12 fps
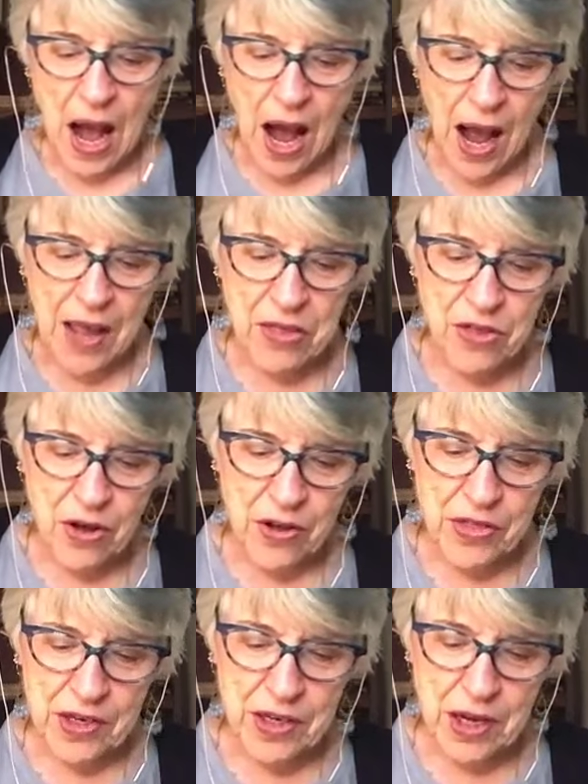I thought
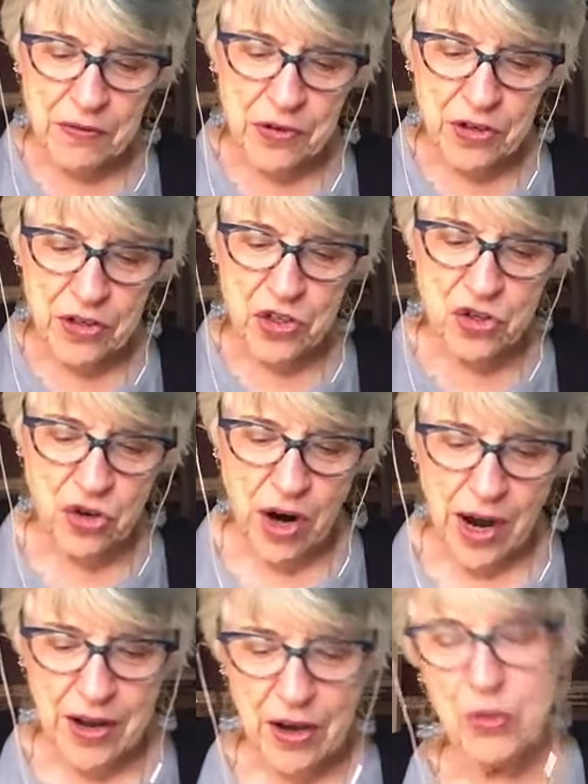that Governor
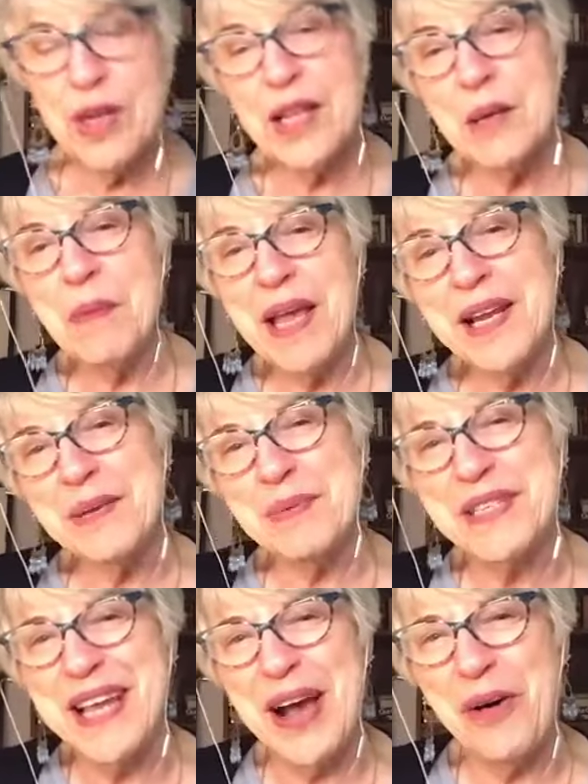Tryon really made
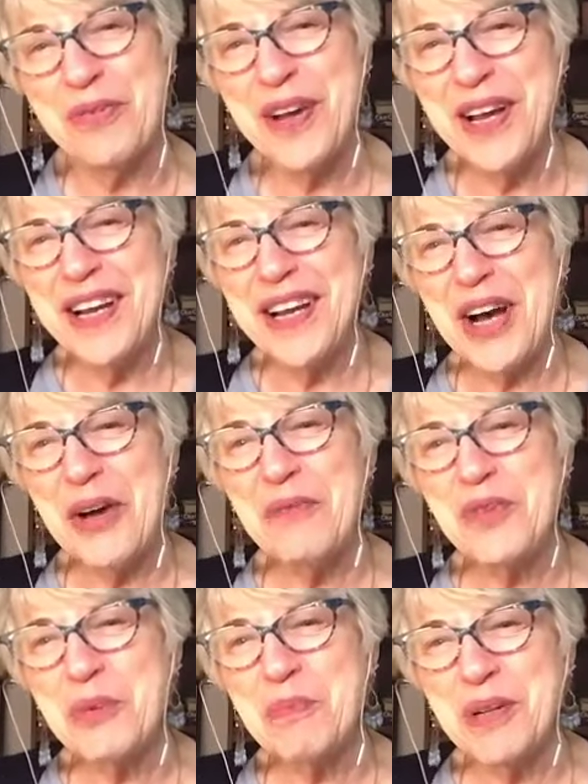himself
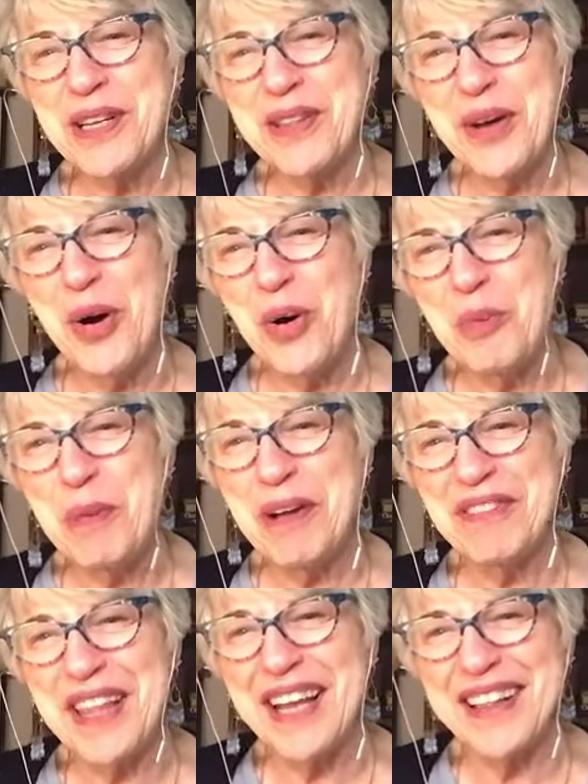comfortable in the home of
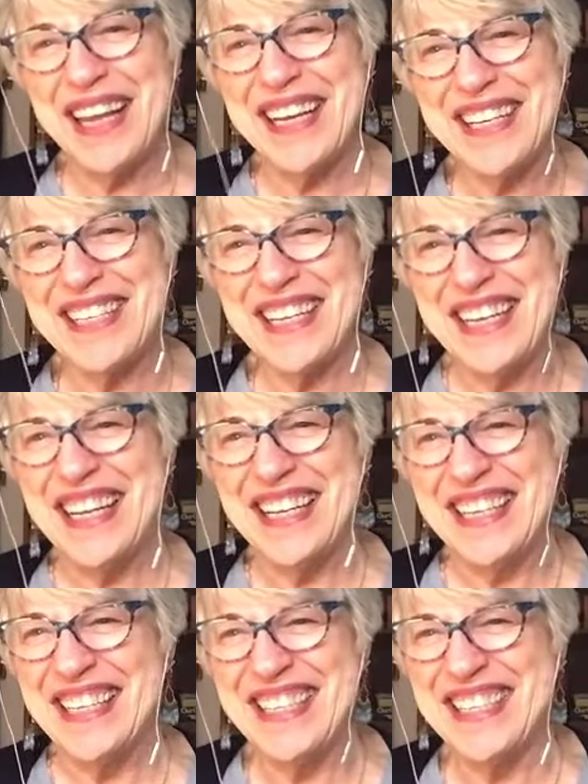Lillingtons.
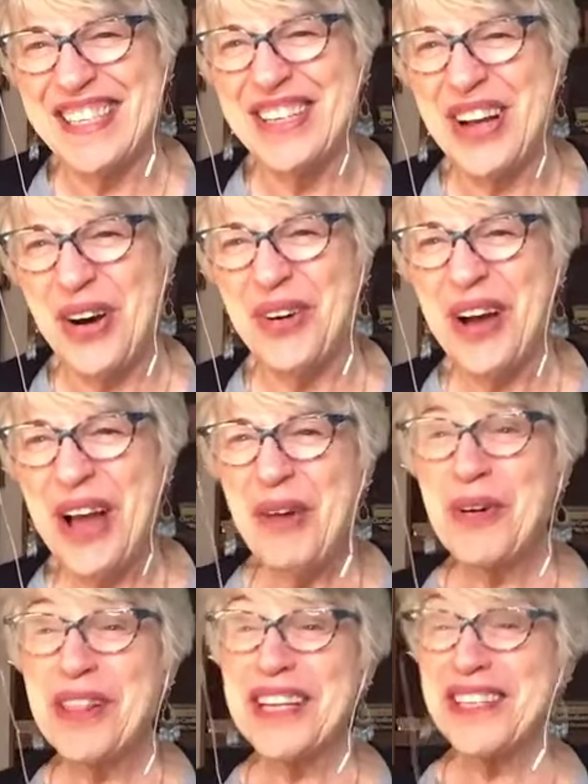Well,
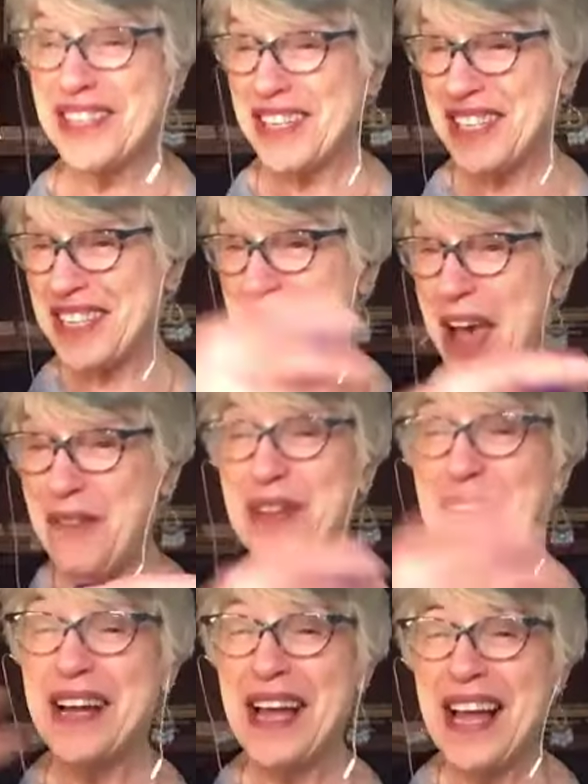let's have
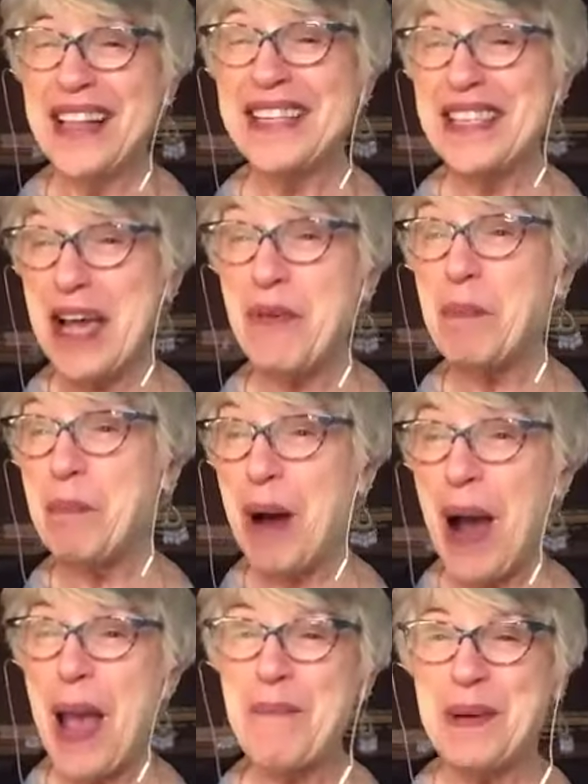a
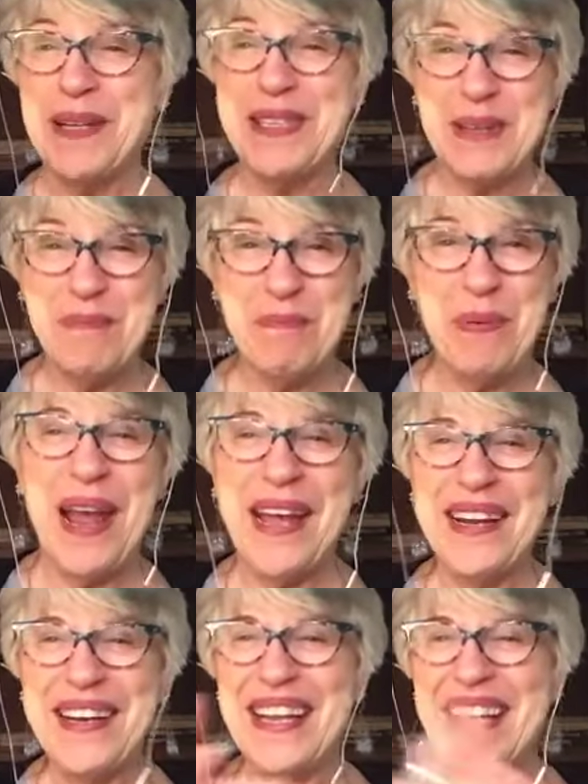pipe and some
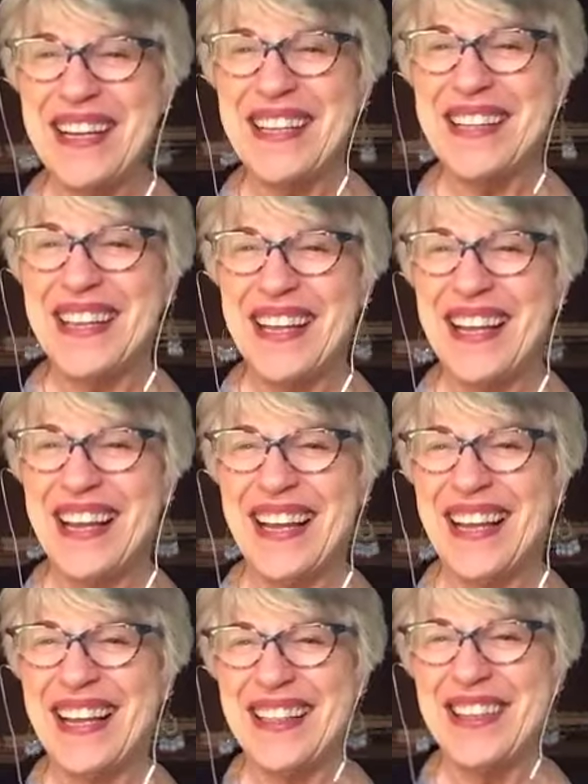brandy in
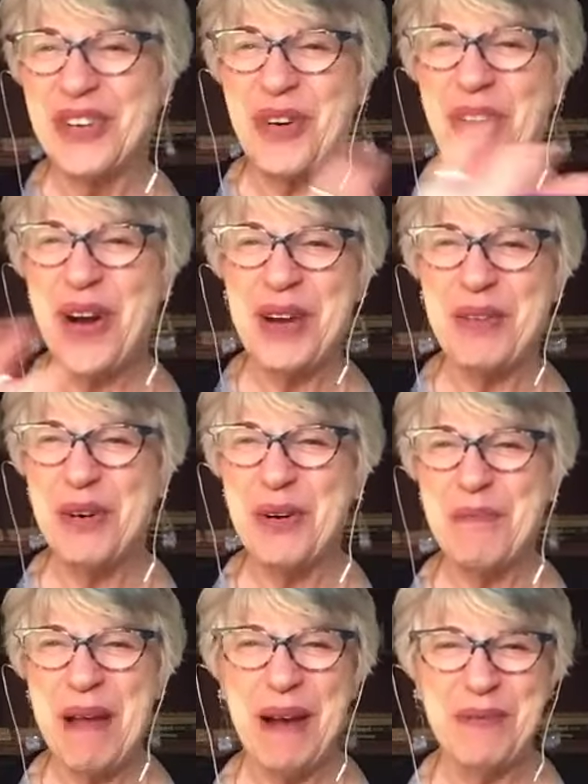the drawing
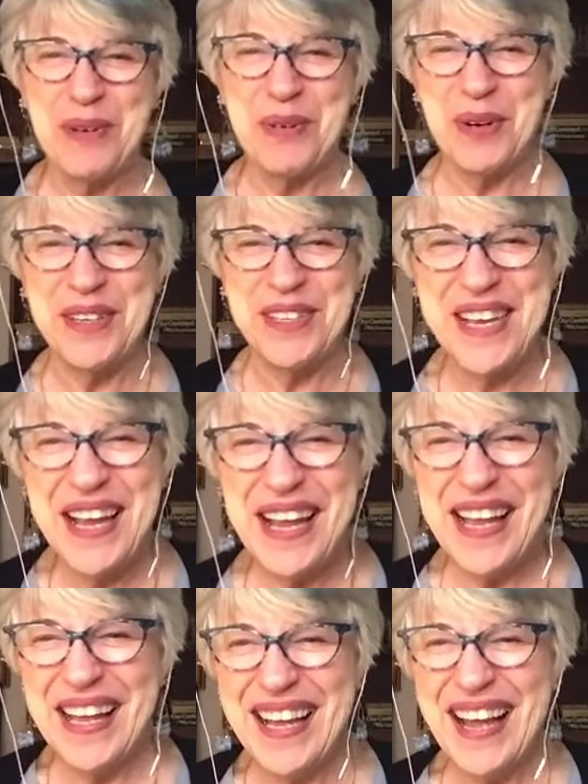room afterwards
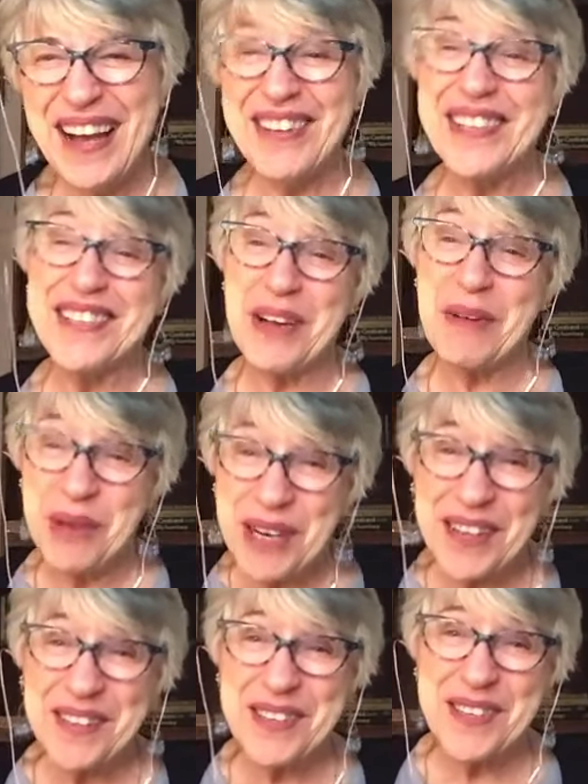with someone
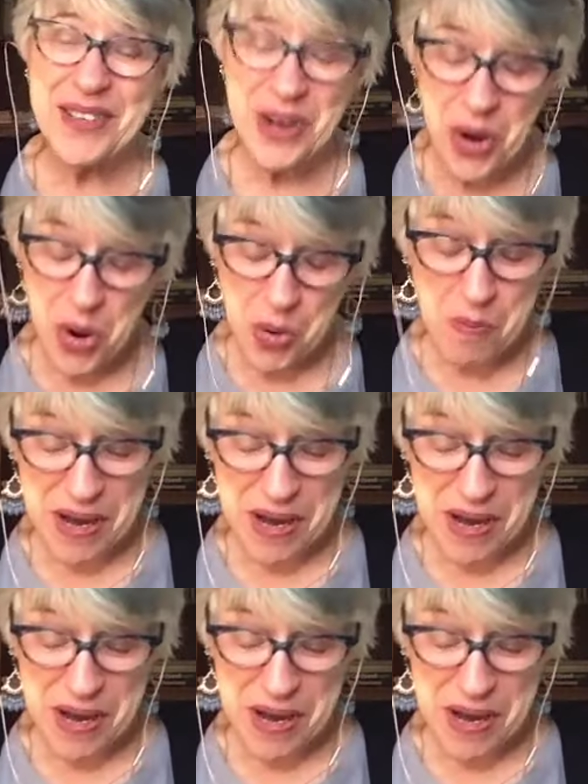else's home.